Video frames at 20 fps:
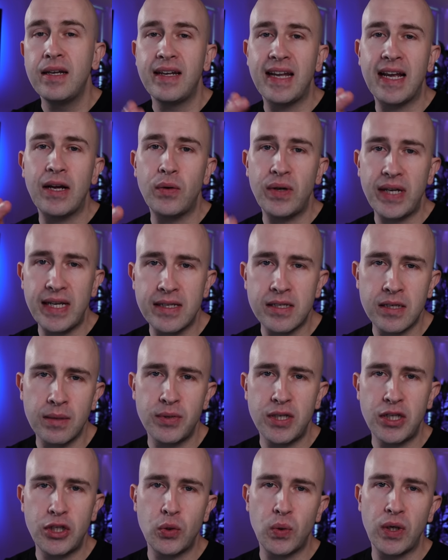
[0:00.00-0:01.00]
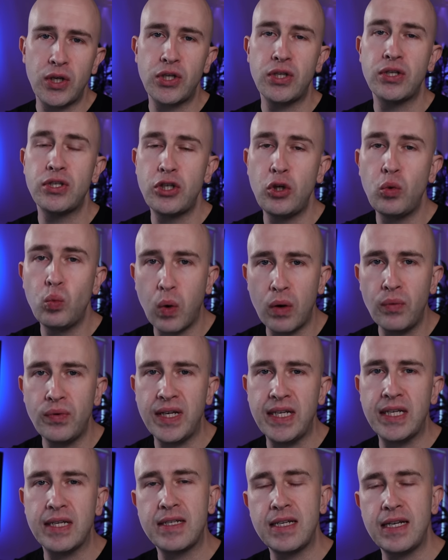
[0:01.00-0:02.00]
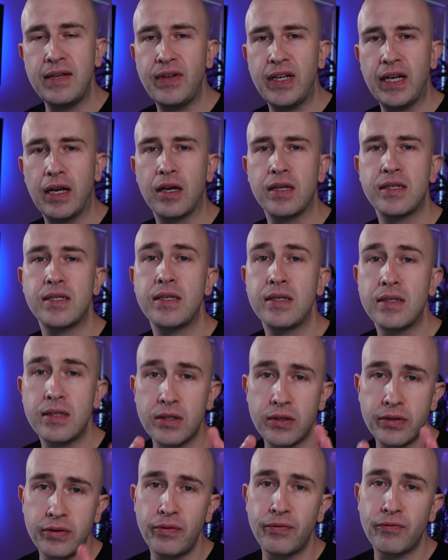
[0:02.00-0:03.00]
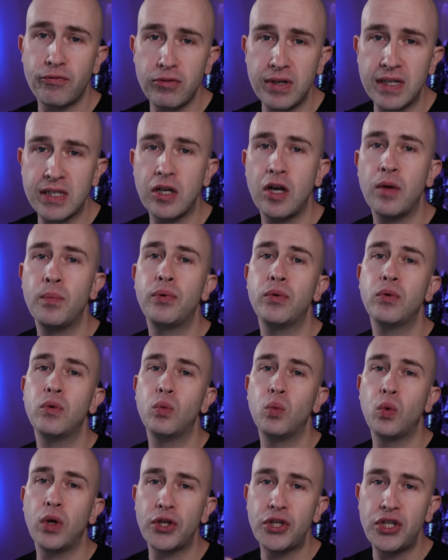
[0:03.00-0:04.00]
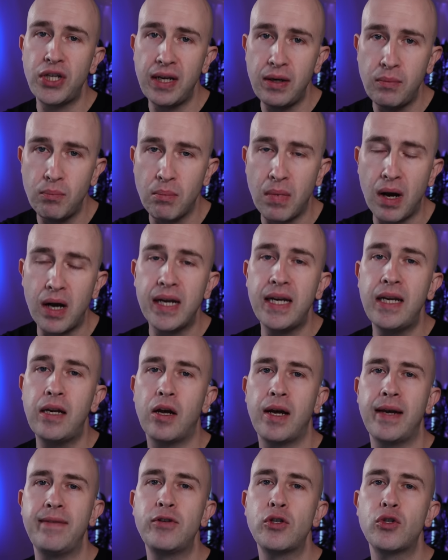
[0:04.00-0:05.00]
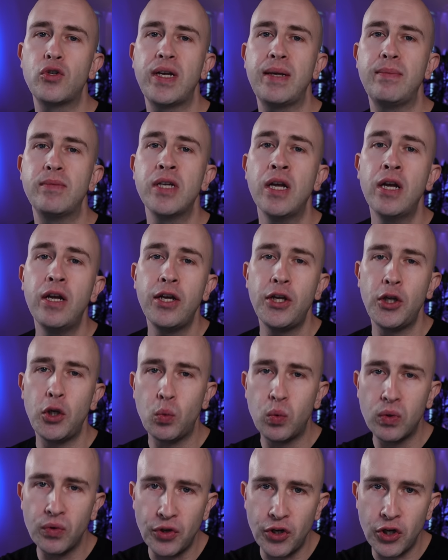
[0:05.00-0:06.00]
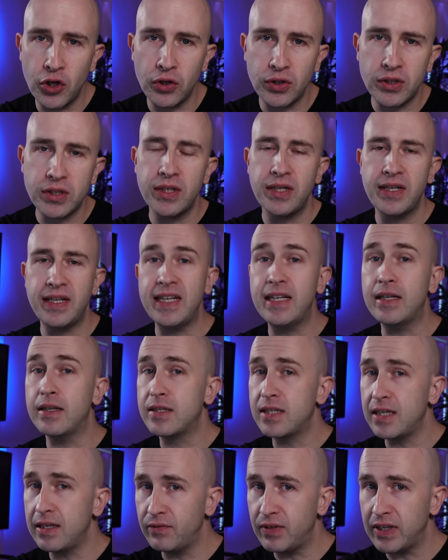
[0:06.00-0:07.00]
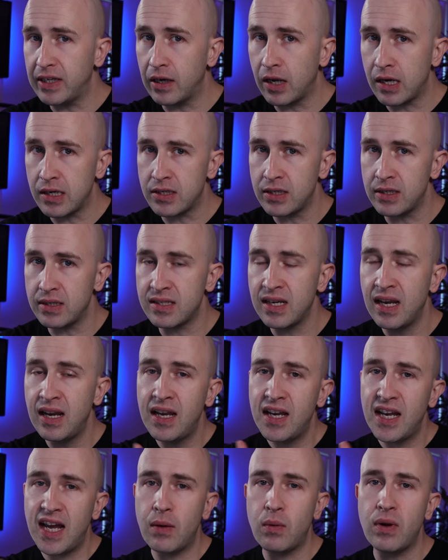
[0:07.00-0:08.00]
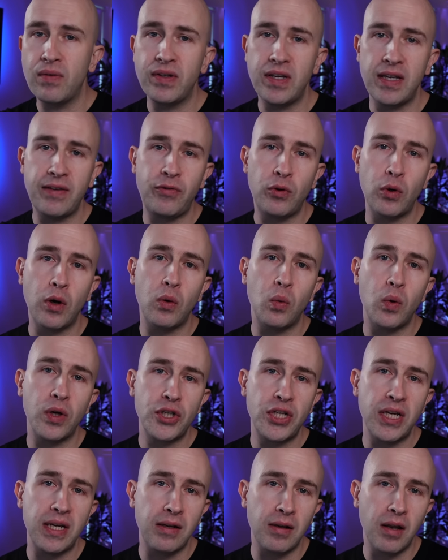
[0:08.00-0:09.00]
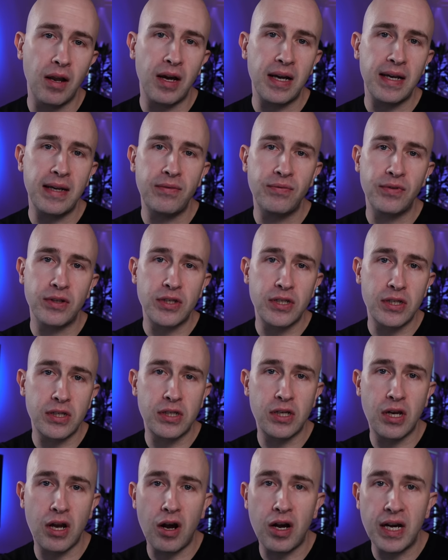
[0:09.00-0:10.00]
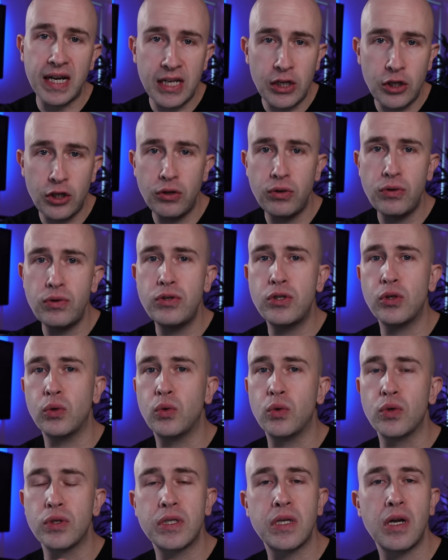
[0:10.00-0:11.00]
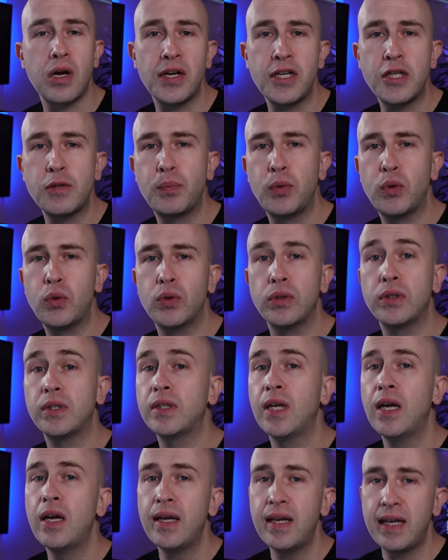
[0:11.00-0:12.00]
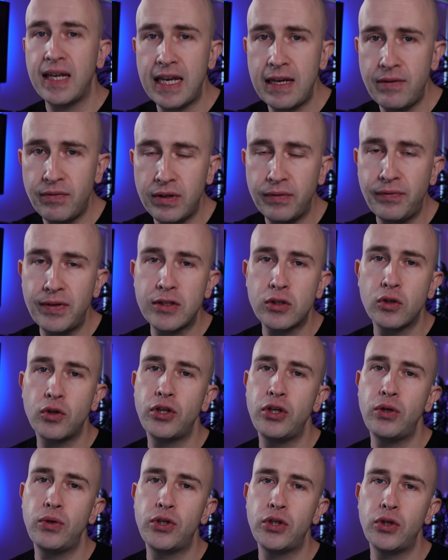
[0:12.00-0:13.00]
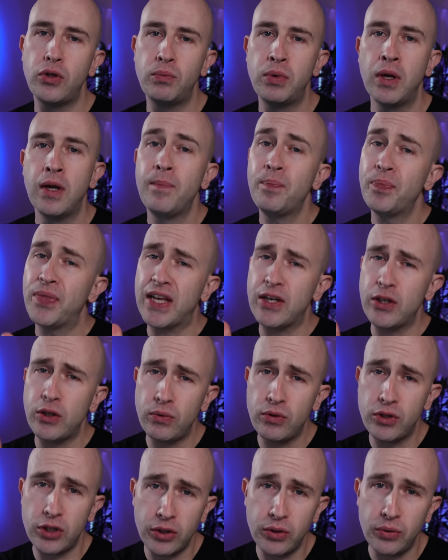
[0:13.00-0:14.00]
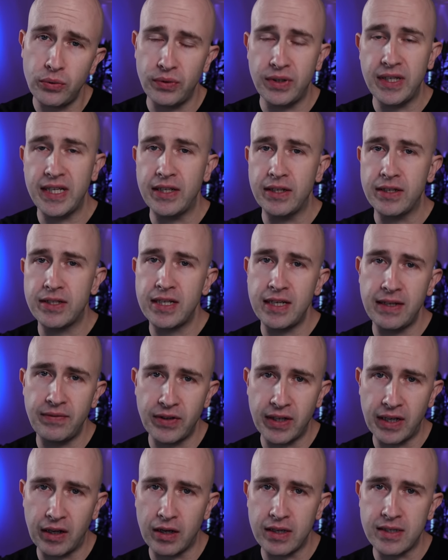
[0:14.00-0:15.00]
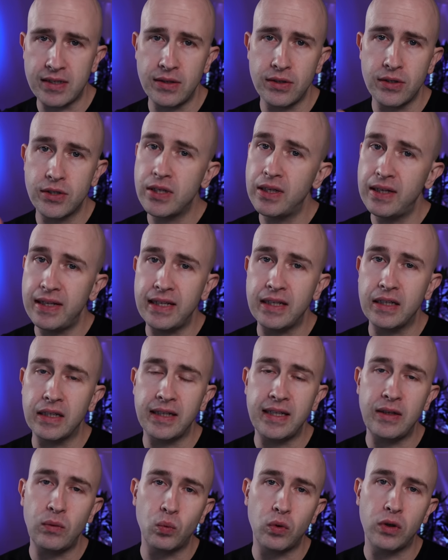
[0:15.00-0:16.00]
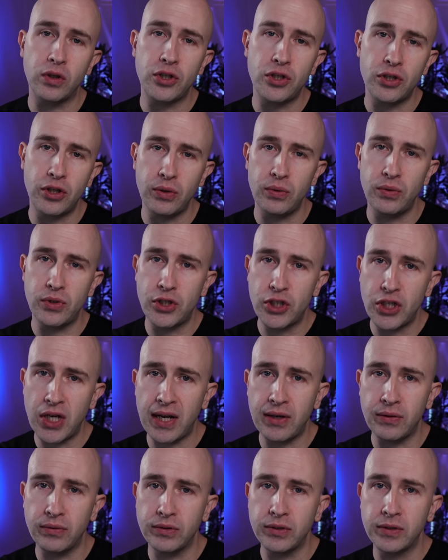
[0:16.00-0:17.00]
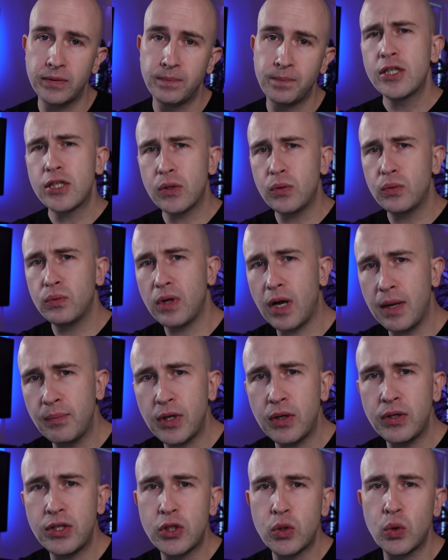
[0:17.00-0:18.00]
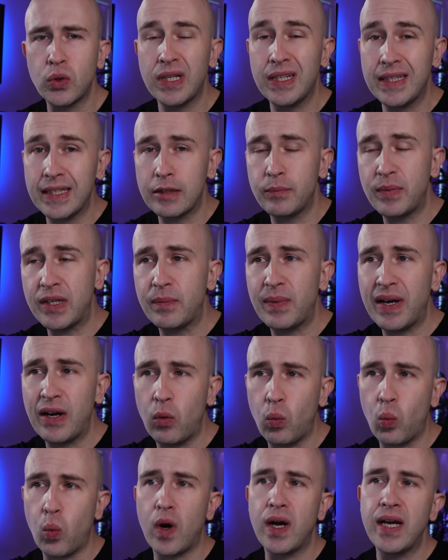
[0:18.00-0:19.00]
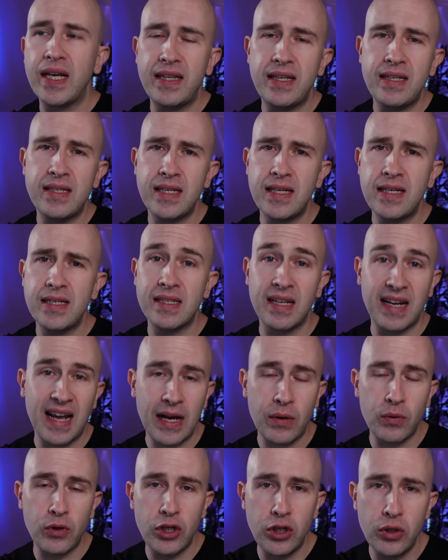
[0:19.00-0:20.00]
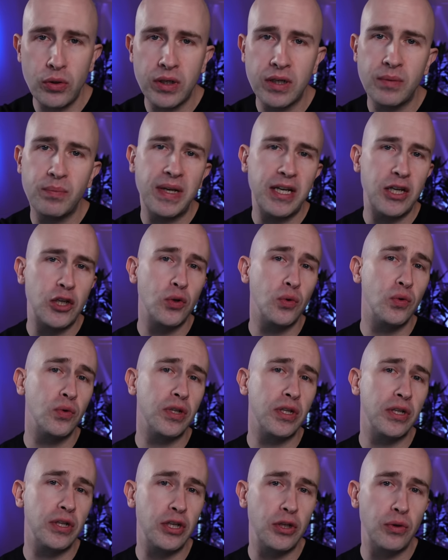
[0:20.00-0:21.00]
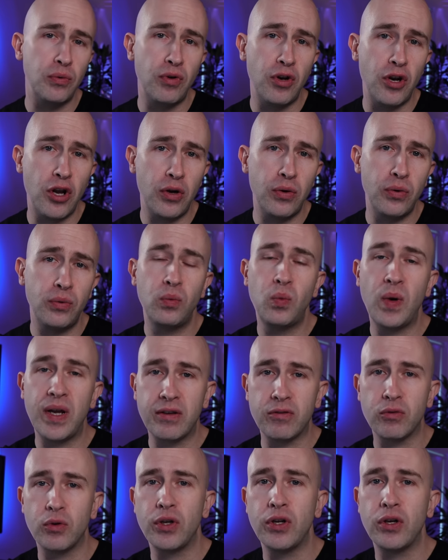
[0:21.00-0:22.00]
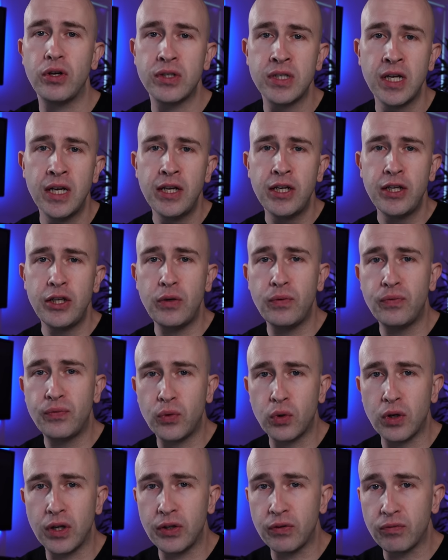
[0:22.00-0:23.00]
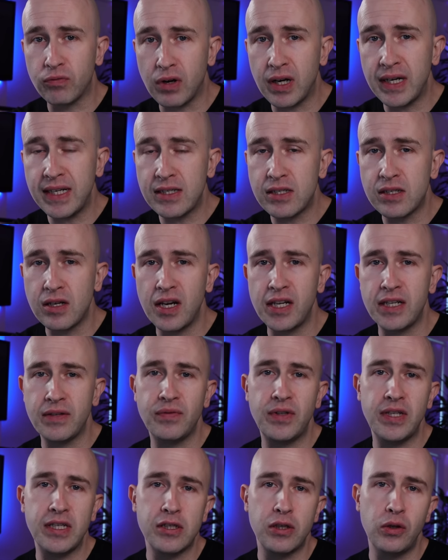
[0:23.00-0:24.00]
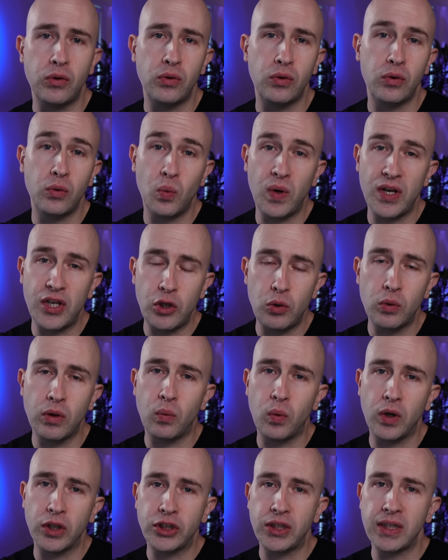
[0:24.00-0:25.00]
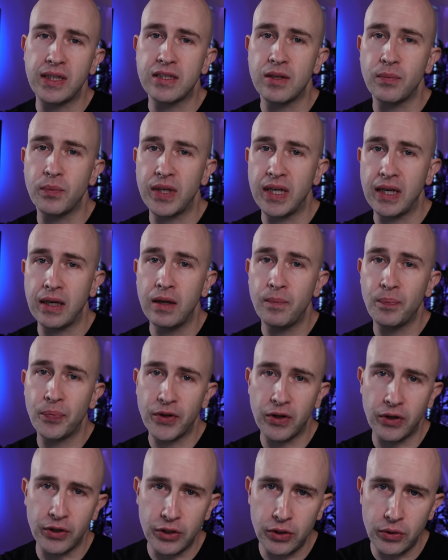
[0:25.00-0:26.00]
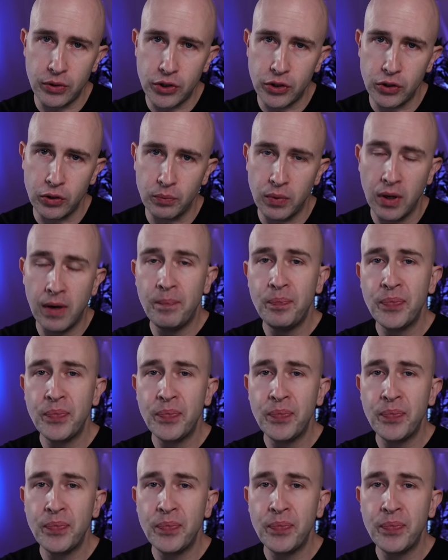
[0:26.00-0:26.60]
Now, in some situations, you won't need a T V license. So for example, watching my live streams, you will not need a T V license. However, if If you are watching live Sky News or Sky Sports, even if it's on YouTube, then you do need a T V license to legally watch those channels. So I'm going to talk a little bit about why this is and how you can make sure that you know whether or not you fall on the right side of this law when you are watching something on YouTube.